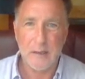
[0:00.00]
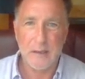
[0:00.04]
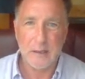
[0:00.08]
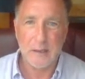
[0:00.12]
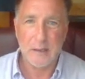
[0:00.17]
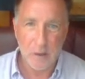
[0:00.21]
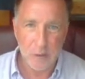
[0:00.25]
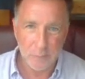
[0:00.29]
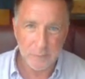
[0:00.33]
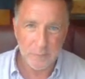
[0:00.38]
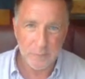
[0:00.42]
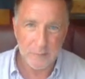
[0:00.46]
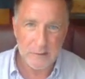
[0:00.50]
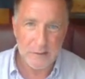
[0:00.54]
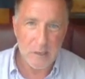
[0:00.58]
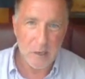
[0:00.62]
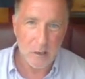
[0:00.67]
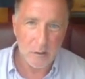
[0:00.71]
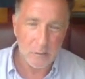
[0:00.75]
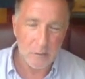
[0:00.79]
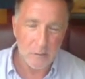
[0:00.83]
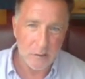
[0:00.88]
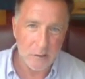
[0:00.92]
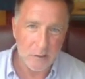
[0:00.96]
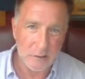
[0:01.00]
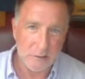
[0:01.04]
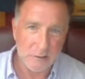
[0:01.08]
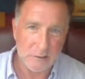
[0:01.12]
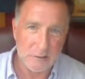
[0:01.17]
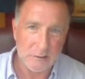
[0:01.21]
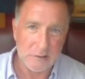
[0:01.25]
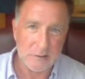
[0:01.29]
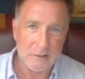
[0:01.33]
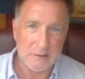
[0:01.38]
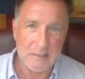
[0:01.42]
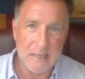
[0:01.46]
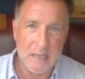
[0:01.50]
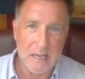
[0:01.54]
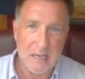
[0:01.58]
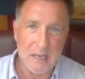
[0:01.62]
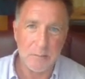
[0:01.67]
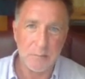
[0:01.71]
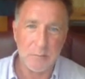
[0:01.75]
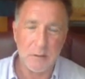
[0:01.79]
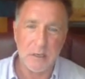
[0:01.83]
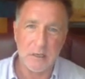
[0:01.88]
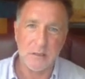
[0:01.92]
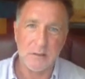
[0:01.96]
And hopefully y'all understood that,
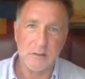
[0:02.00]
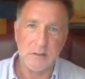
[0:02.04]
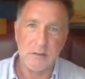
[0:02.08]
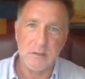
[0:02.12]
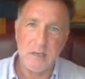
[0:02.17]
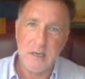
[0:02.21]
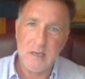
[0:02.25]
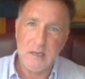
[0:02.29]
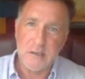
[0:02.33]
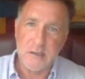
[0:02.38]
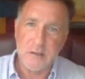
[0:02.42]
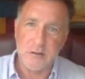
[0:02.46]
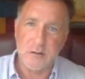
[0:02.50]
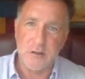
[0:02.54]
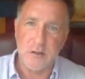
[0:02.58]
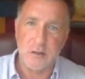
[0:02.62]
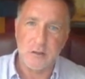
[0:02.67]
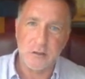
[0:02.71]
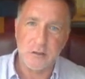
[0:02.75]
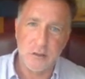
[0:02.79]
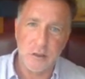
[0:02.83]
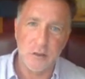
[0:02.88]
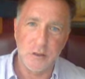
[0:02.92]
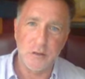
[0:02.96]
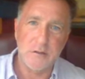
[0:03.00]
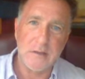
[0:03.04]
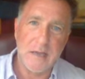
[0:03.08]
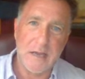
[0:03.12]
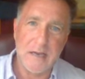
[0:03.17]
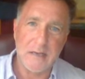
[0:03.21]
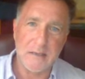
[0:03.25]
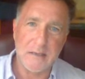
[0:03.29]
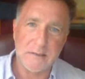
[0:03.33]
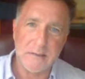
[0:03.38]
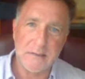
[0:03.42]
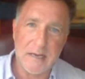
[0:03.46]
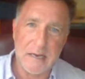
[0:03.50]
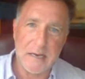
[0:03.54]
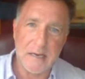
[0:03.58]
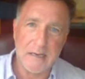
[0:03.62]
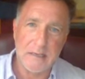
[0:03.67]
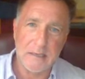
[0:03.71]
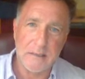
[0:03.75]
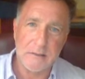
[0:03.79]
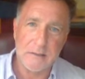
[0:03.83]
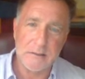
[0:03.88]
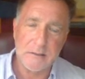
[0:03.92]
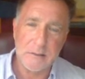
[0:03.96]
because you took 2,000
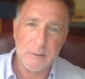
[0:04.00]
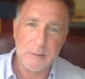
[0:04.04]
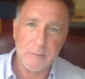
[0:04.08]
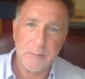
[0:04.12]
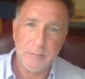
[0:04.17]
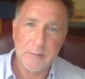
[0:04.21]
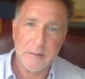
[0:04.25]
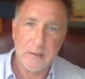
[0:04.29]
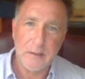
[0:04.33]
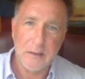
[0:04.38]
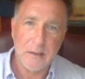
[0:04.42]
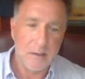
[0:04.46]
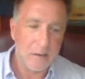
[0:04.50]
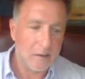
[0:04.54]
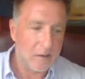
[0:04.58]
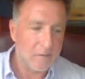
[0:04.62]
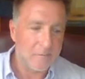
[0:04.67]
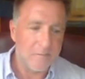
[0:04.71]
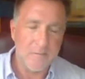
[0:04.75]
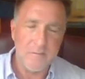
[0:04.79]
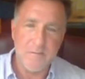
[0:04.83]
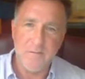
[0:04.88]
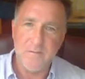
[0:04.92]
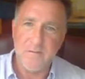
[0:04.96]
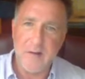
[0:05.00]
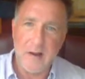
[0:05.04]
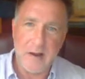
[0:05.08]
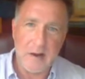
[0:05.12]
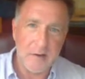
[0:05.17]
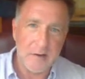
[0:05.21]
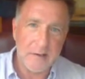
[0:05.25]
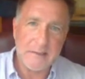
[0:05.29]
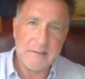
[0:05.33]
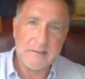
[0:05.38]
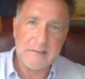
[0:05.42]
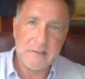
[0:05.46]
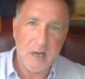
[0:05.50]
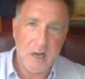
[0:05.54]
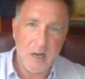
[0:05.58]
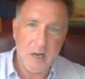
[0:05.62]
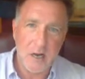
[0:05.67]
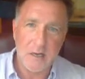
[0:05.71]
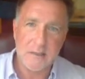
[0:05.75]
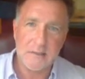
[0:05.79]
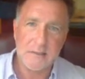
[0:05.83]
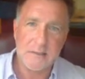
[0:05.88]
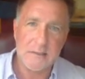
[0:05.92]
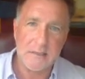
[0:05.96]
acres of very
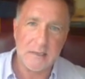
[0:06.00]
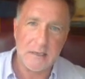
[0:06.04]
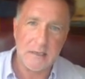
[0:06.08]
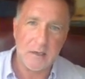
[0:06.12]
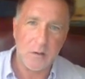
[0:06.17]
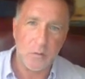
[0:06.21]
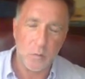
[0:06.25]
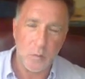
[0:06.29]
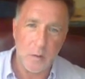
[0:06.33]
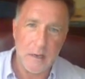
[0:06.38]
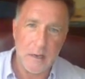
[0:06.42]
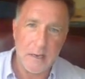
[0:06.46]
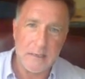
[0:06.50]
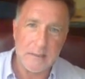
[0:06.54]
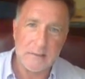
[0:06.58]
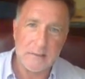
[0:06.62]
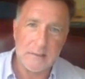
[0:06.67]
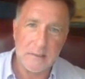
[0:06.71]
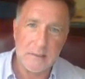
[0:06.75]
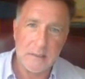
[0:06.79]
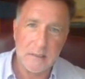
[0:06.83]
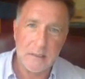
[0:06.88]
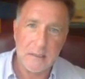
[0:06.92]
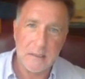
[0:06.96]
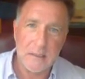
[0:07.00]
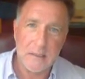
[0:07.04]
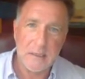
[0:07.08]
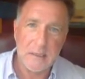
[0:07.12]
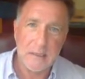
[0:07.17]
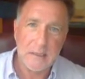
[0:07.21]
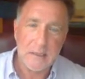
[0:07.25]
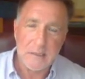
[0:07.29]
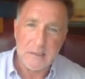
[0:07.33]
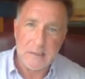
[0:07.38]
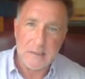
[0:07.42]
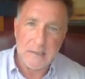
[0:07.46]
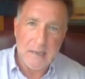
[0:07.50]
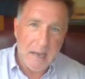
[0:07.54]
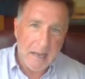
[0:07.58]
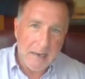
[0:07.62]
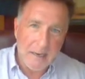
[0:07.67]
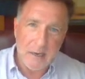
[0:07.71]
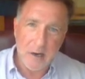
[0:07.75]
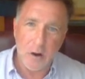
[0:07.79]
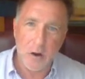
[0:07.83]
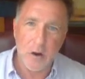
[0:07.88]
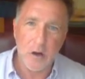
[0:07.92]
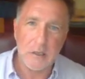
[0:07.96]
toxic waste. You got
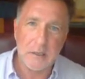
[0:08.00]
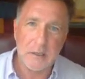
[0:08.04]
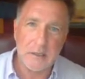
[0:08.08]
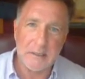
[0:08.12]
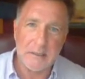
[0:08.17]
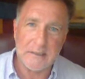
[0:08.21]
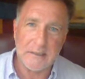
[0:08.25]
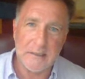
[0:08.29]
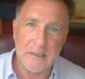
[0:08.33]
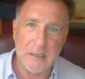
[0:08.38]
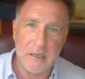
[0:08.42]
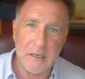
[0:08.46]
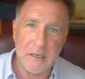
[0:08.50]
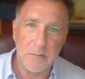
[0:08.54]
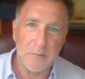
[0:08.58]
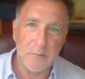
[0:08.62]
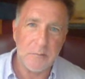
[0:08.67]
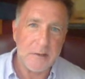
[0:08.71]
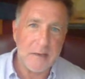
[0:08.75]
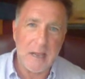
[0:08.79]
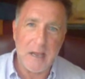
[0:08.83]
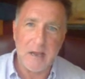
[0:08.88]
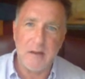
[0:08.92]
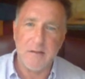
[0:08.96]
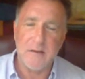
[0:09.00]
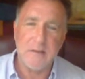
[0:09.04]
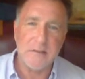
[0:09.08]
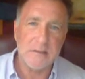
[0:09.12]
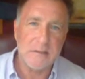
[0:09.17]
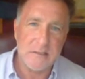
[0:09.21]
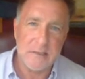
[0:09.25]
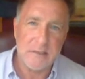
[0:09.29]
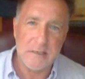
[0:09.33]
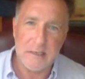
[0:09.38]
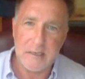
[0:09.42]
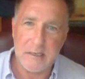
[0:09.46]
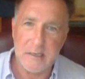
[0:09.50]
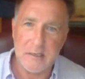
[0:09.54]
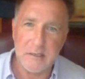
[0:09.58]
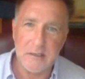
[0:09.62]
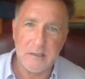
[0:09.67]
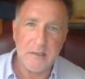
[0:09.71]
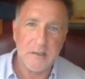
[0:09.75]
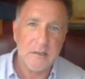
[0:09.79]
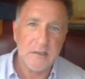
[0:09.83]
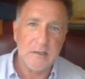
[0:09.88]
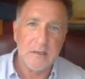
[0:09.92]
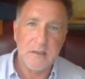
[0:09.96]
it all cleaned up. Now there's
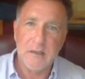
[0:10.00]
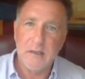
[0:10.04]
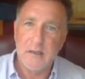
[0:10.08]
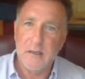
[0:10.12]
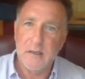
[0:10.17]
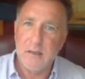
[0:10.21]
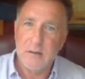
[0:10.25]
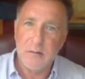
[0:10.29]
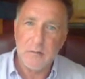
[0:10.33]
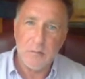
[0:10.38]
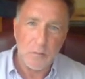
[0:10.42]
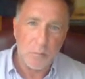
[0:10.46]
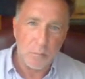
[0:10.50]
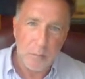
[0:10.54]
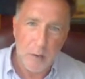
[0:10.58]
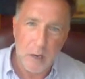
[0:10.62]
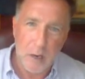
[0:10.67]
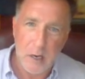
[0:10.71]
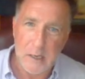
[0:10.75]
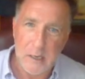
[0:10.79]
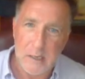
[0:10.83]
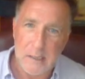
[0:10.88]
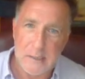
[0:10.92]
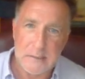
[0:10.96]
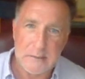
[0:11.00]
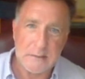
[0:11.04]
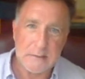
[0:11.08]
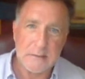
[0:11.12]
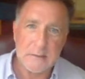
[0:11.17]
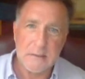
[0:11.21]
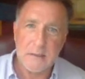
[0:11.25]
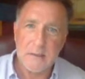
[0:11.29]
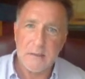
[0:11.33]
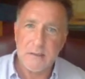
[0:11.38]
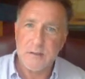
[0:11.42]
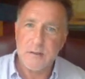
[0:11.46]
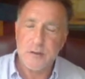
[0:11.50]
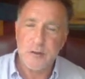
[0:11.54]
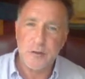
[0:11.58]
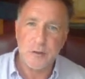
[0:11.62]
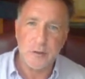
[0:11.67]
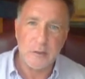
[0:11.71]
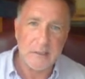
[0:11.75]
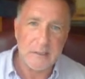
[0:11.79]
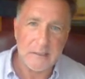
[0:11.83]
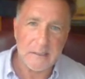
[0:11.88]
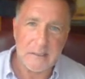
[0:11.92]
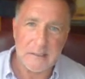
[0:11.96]
deer, ponds,
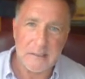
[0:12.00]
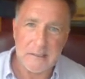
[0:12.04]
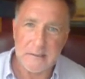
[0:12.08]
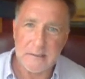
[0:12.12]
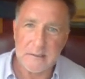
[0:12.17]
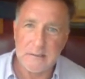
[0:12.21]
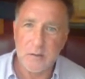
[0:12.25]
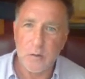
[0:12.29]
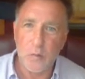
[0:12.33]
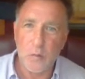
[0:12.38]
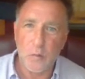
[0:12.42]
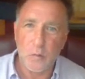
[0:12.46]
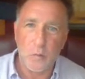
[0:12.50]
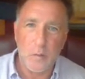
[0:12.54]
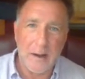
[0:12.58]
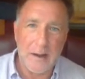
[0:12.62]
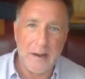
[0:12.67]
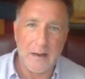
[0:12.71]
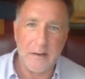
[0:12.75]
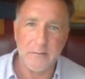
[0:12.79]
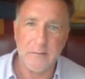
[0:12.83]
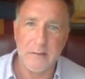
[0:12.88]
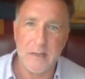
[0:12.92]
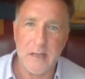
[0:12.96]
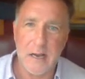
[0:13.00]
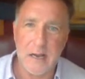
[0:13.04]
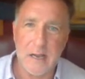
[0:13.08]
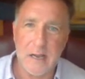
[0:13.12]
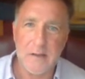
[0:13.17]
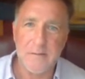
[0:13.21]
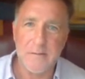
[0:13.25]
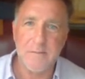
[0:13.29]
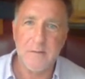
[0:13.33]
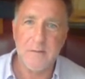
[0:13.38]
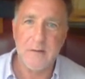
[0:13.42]
trees, wildlife,